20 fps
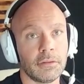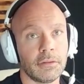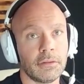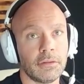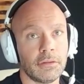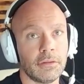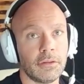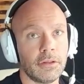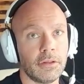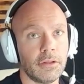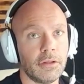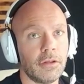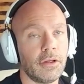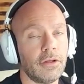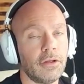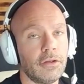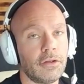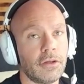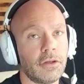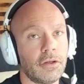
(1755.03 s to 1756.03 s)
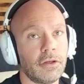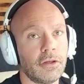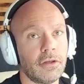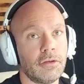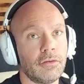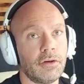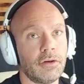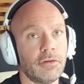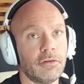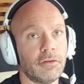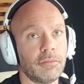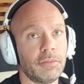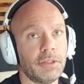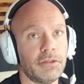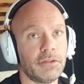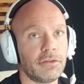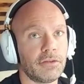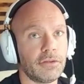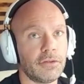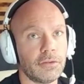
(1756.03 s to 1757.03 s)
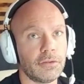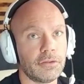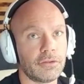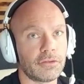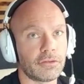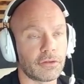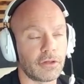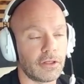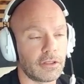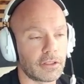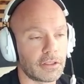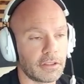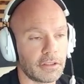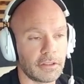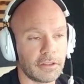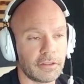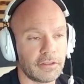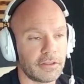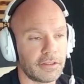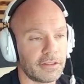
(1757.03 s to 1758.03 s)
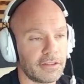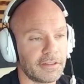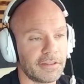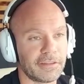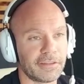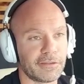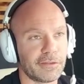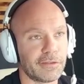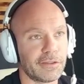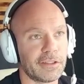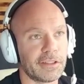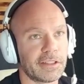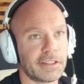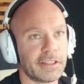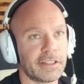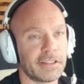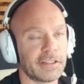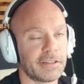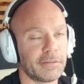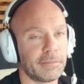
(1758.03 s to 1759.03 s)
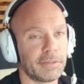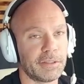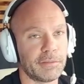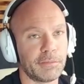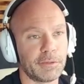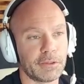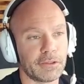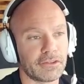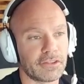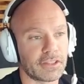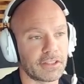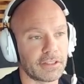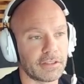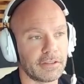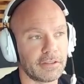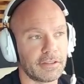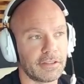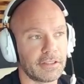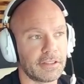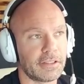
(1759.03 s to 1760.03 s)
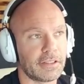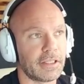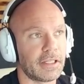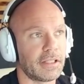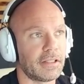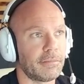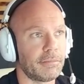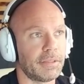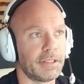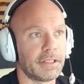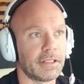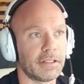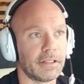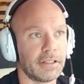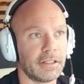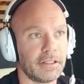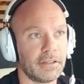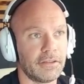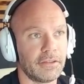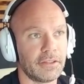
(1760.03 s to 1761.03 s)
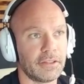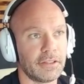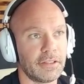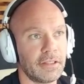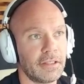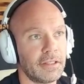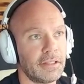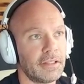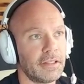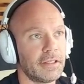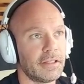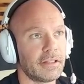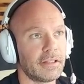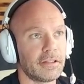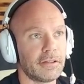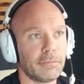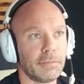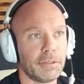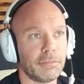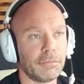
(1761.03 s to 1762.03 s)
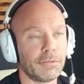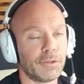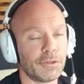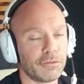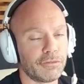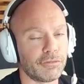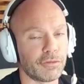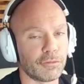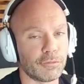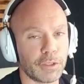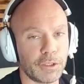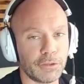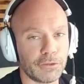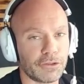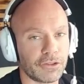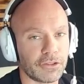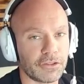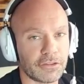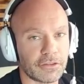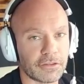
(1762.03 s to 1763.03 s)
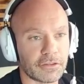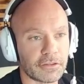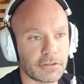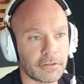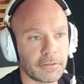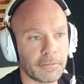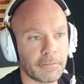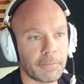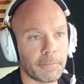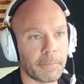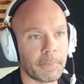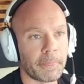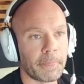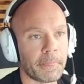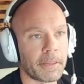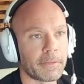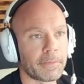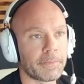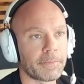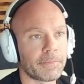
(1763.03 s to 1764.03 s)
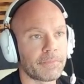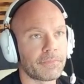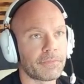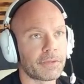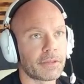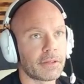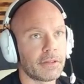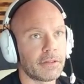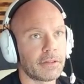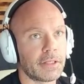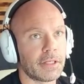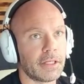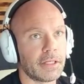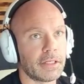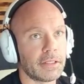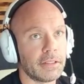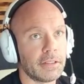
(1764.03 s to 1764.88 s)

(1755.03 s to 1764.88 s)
Yeah, you can. Whoever beats who is stronger. No, that doesn't work. He could have been more skilled. He could have had a bigger engine. He could have been more ferocious. Okay.